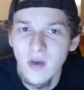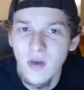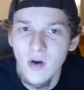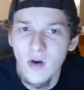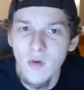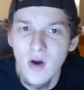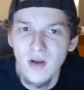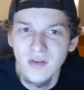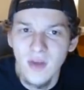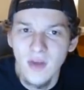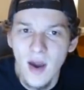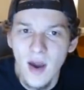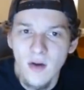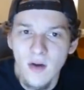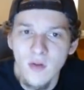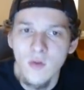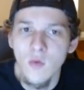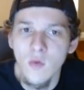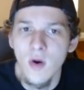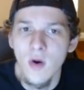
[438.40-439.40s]
though, on
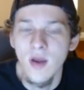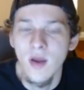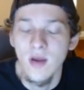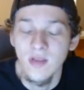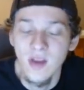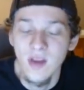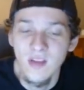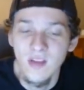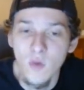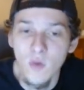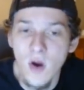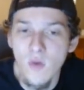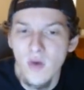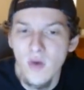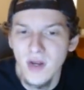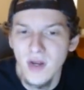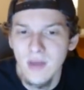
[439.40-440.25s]
Yahoo, that's where I want